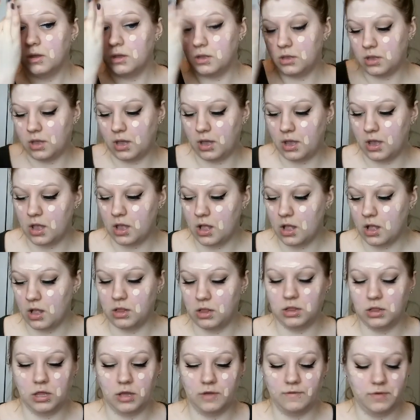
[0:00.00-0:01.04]
and I
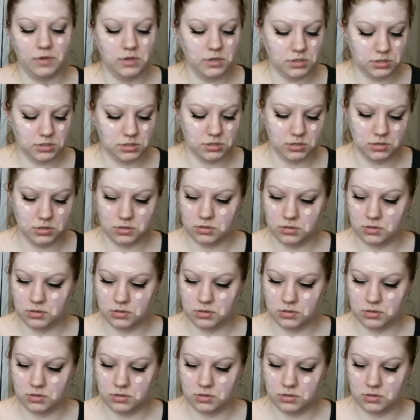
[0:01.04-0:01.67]
love it.